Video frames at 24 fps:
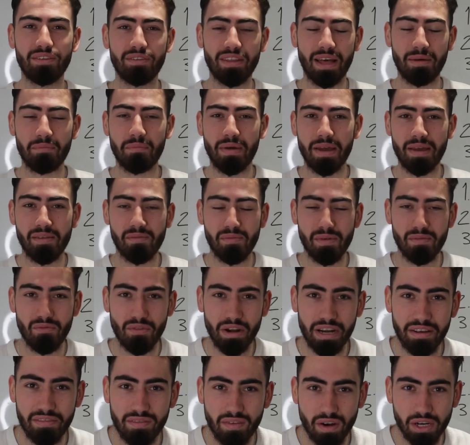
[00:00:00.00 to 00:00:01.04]
you, that may have been
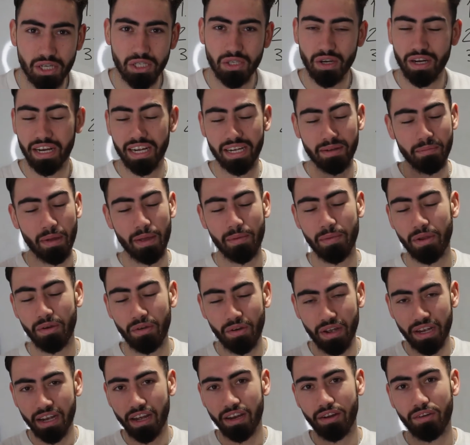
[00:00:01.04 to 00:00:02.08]
really frustrating and maybe
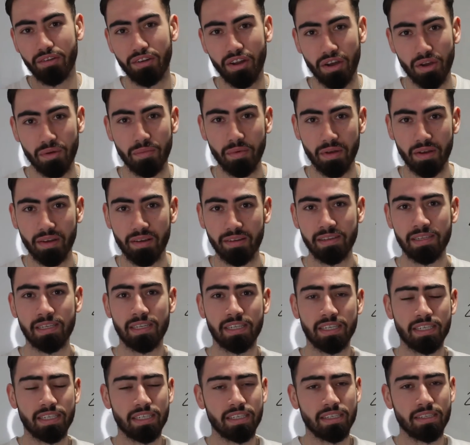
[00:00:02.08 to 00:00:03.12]
annoying, I don't know, but
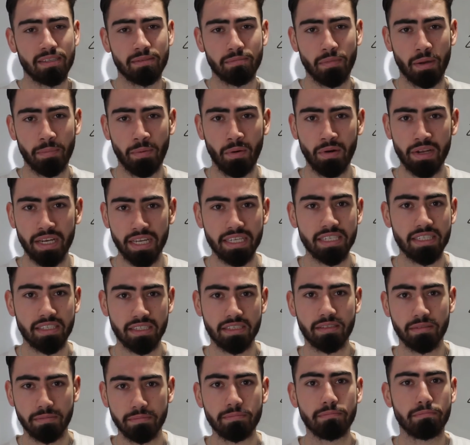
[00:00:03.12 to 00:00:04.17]
my point
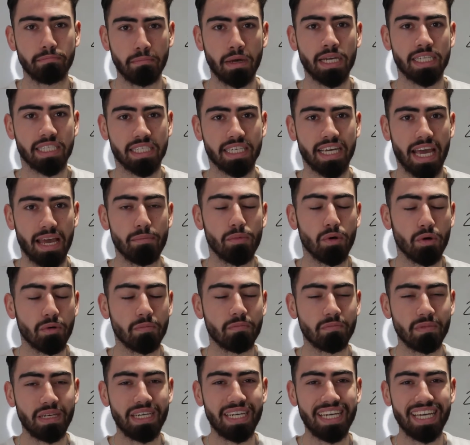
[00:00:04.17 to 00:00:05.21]
is, masticate more.
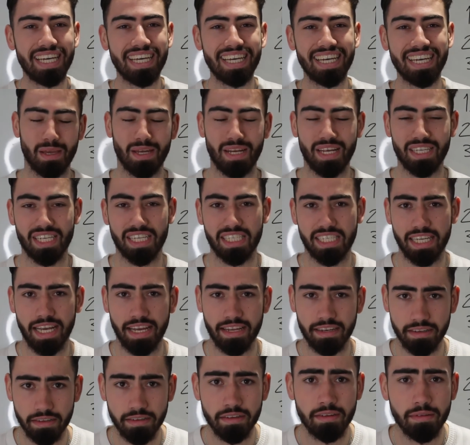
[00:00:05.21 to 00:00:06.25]
And as I
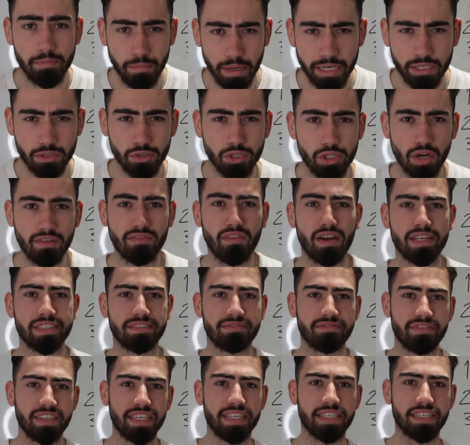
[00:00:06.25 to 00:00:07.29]
said, make sure you try and find
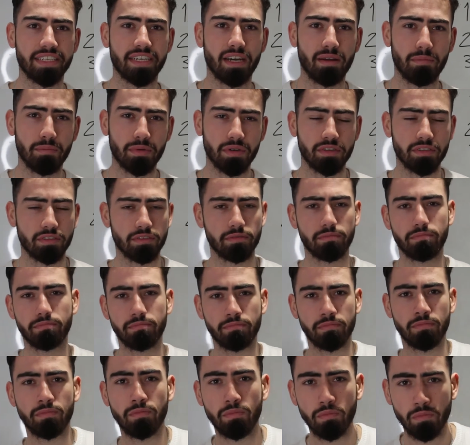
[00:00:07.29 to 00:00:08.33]
some vegan gum because
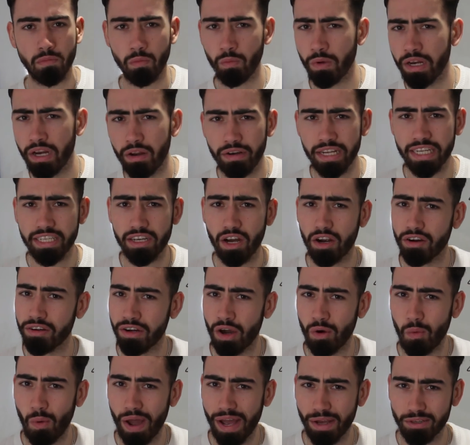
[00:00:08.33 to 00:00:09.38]
we don't need to hurt
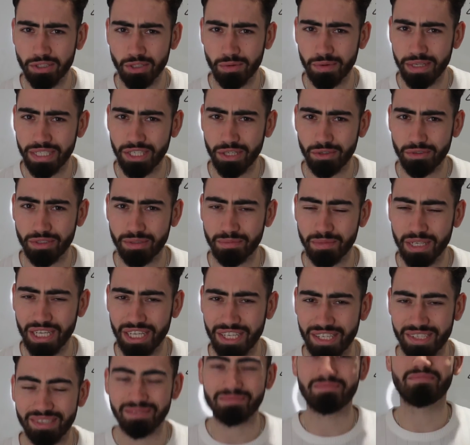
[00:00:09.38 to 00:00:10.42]
no whales till we chew some
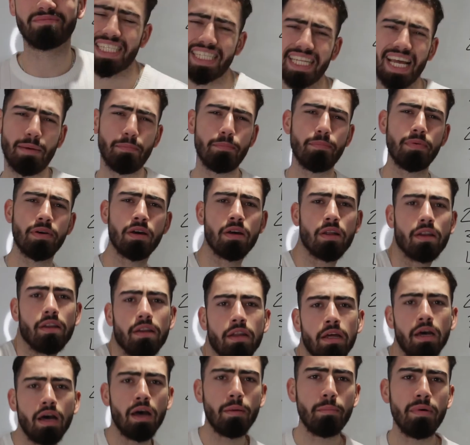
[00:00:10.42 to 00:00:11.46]
gum. Step
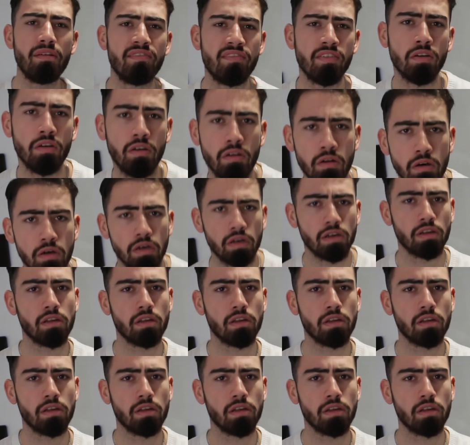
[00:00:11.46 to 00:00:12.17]
number four,